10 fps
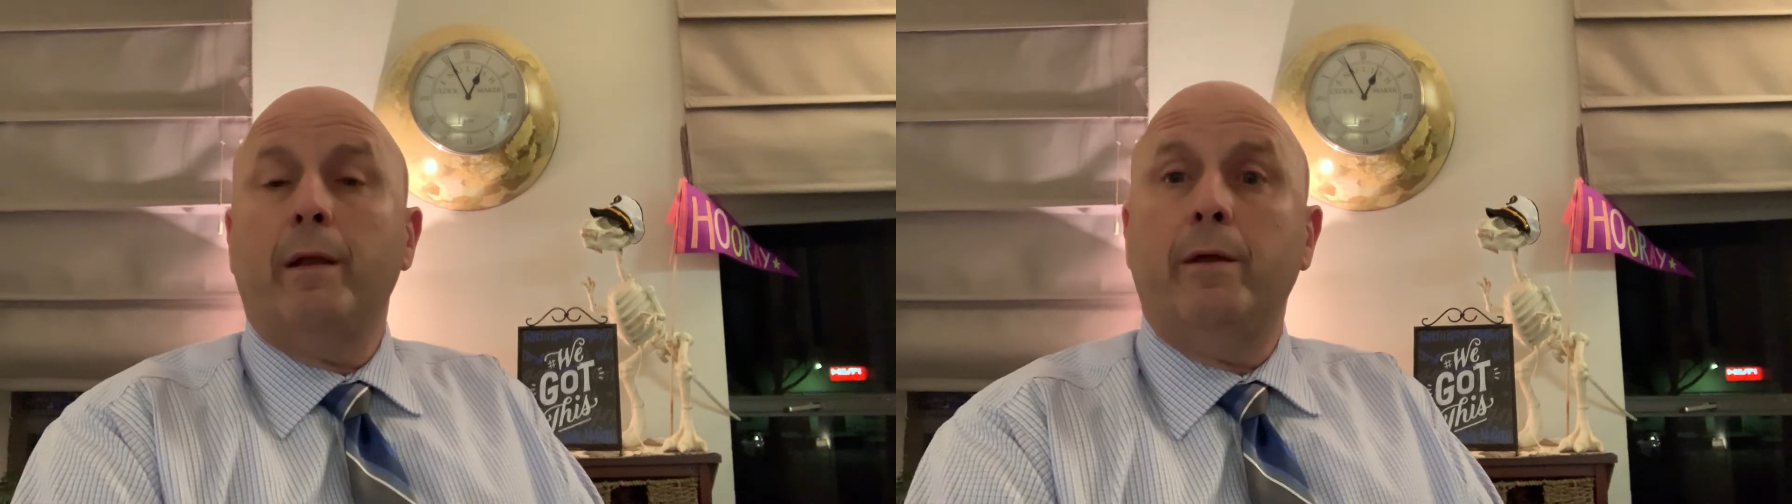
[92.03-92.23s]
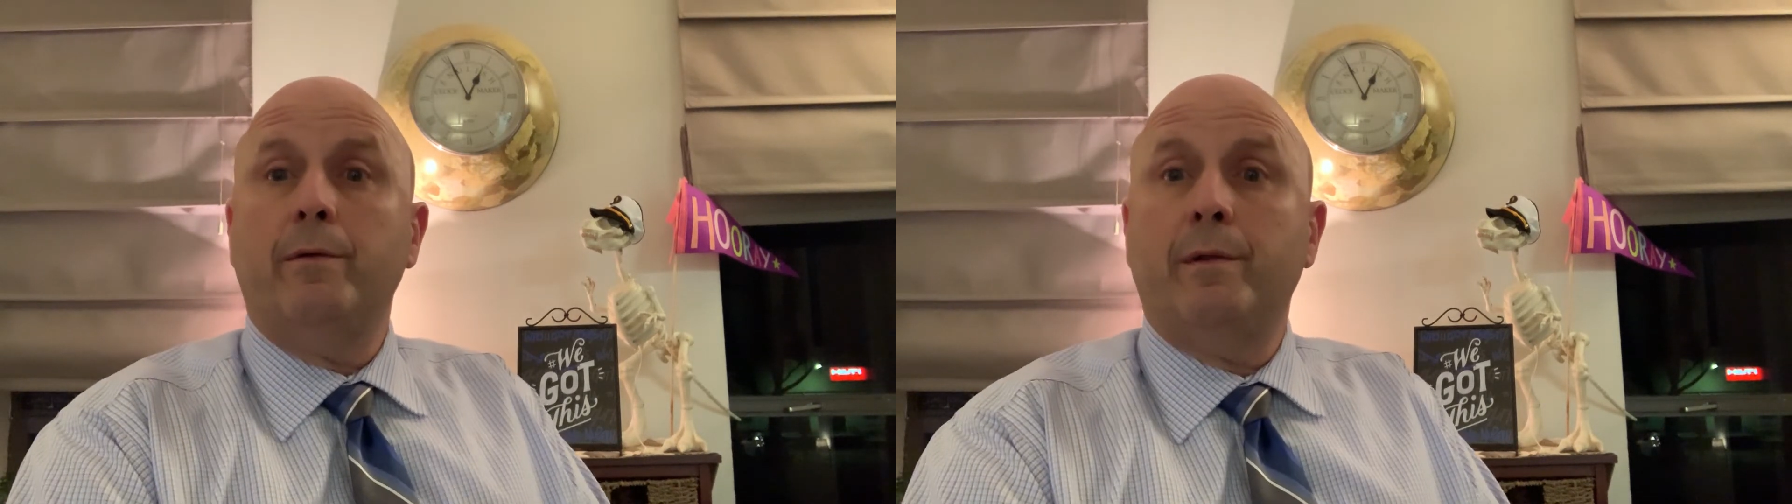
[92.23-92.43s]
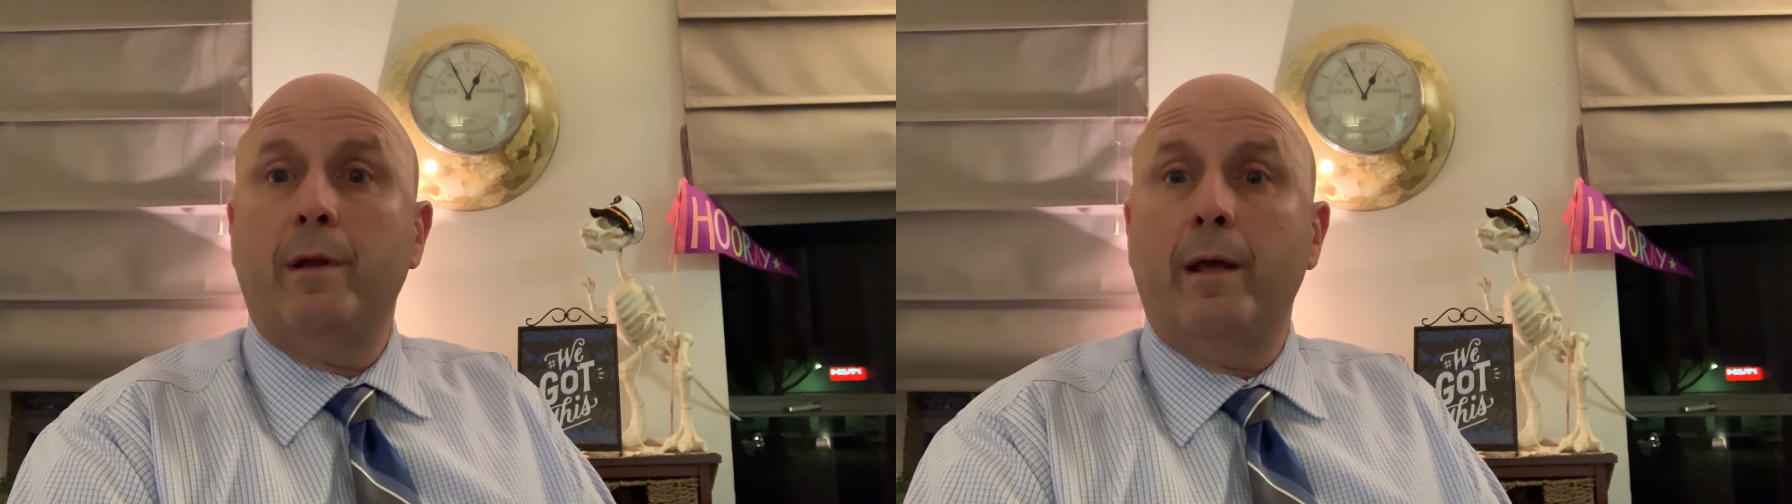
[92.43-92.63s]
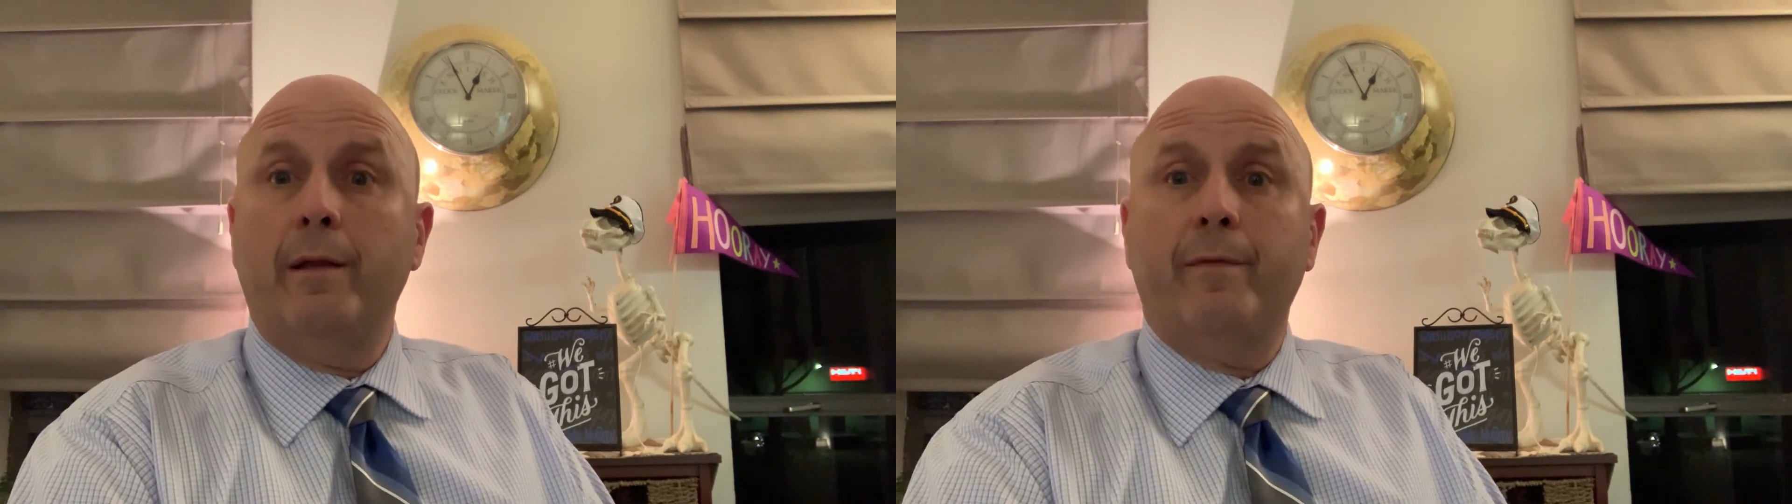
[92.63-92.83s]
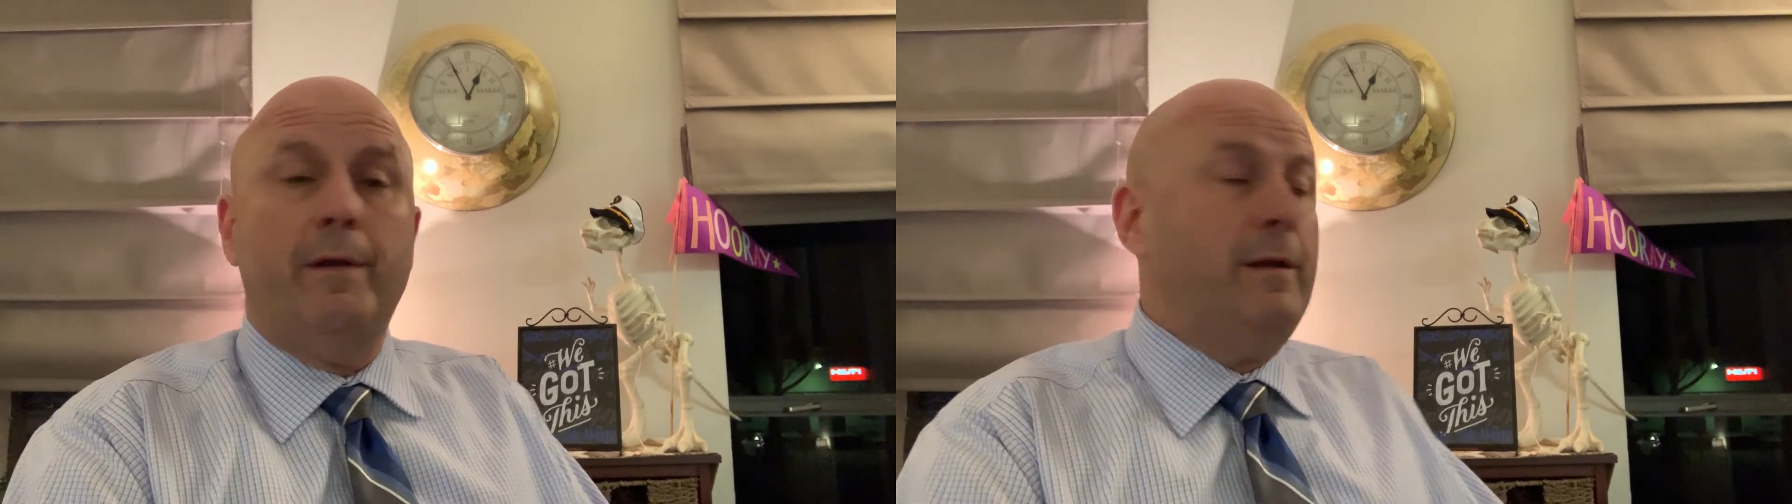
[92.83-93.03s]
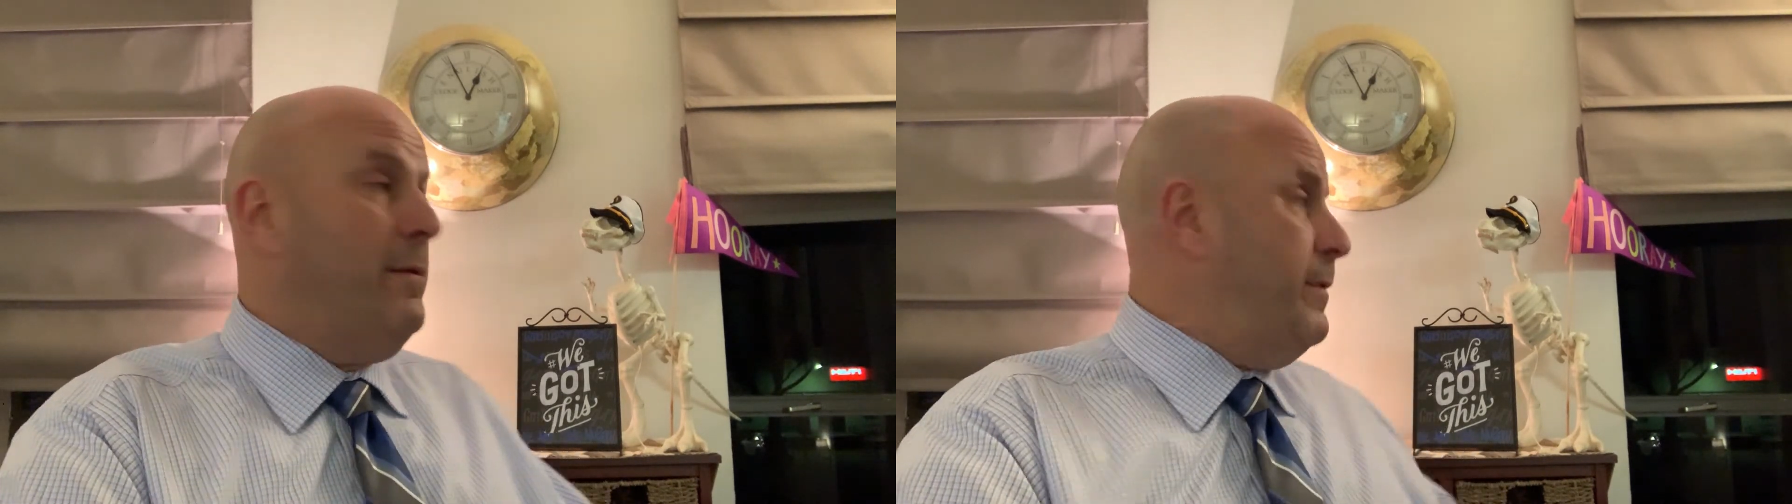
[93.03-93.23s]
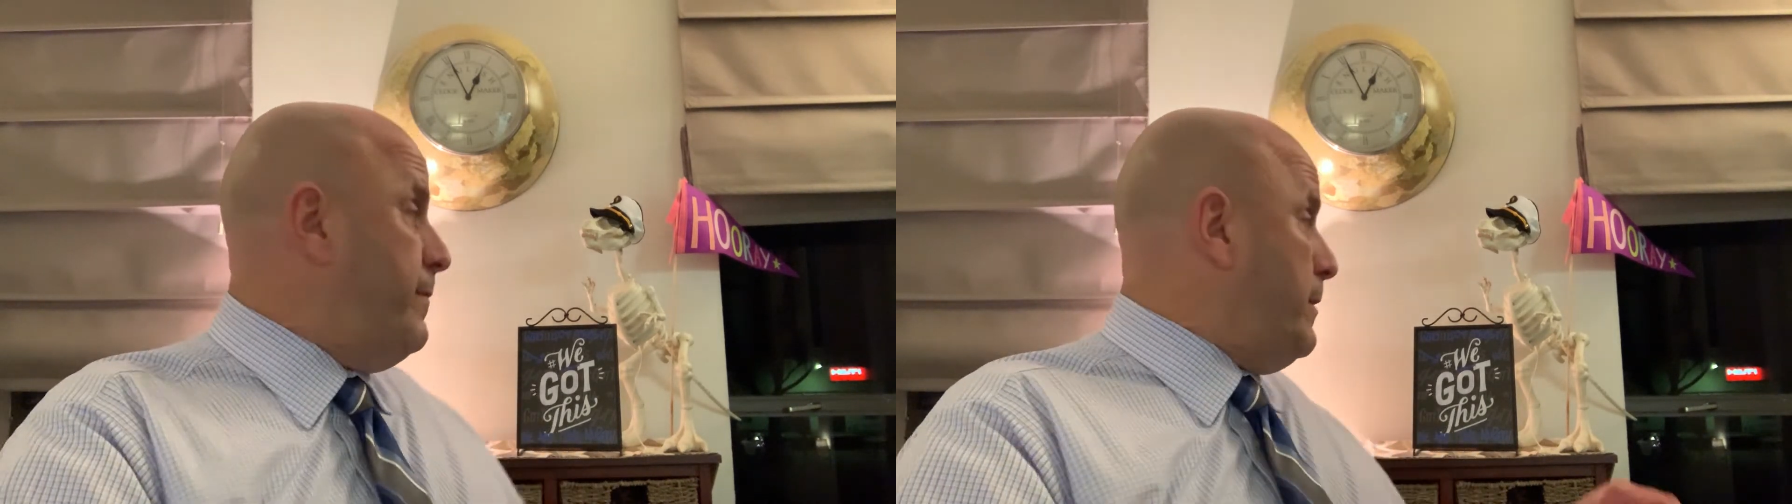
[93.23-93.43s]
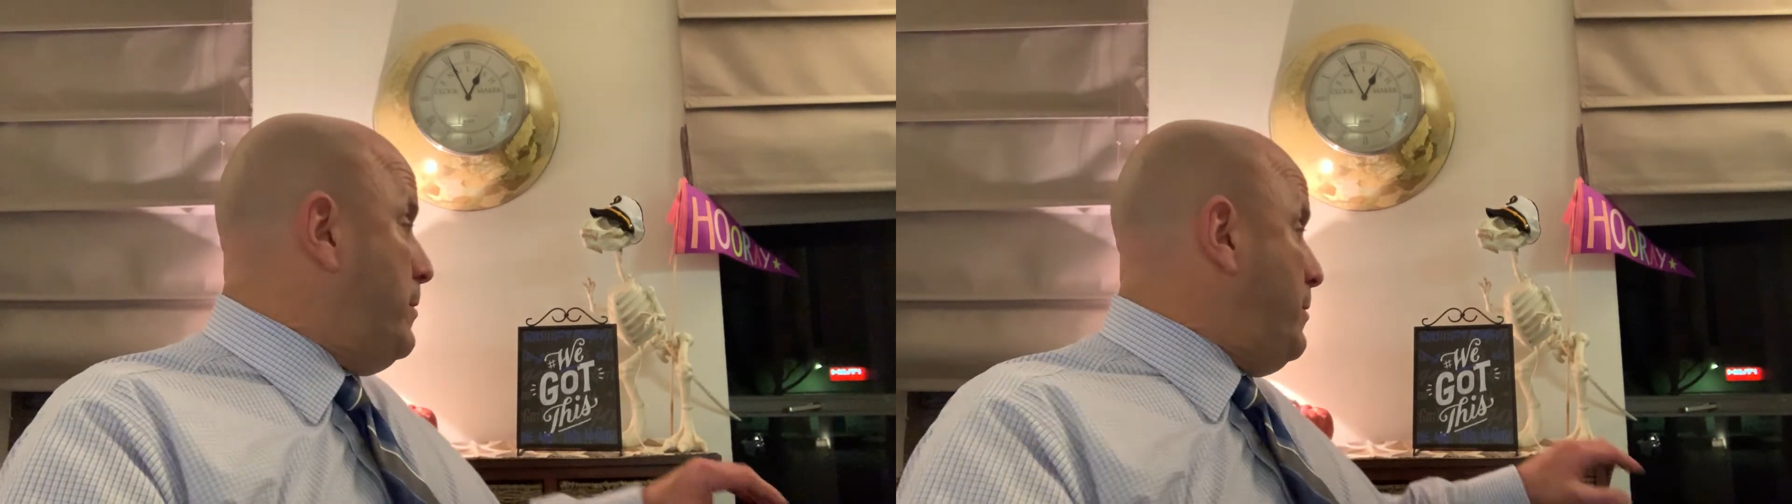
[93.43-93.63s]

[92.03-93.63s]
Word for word: here tonight if I didn't have my friend